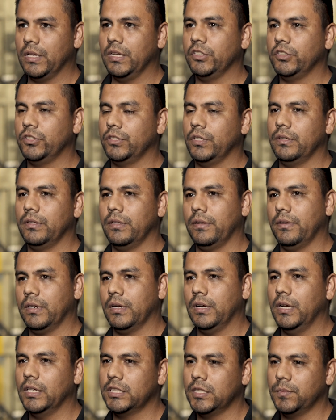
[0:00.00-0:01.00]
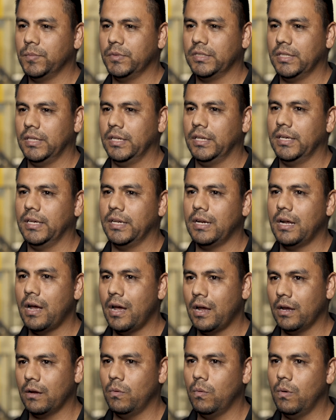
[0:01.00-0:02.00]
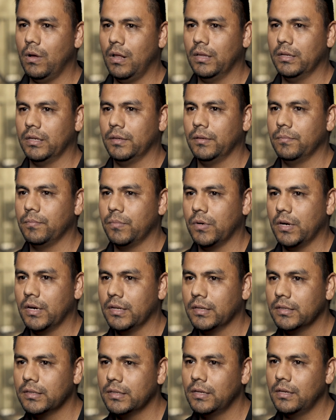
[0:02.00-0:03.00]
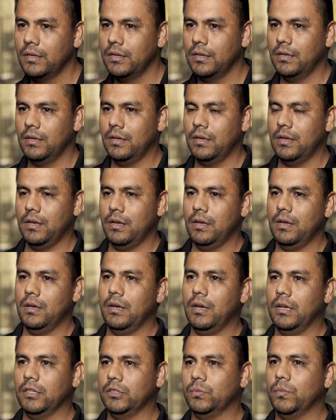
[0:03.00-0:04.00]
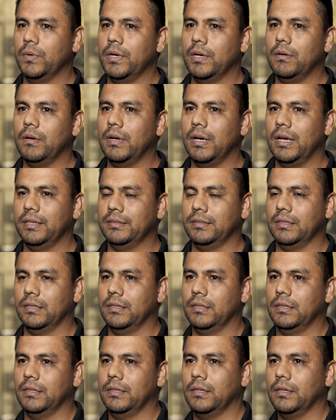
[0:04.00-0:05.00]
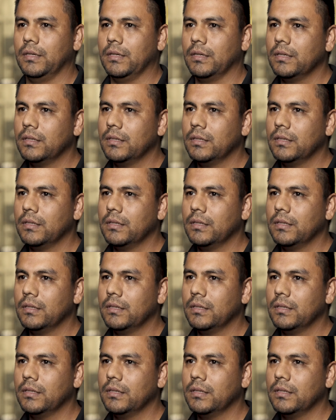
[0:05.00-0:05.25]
can ensure that our customer is going to get a high quality product as well as a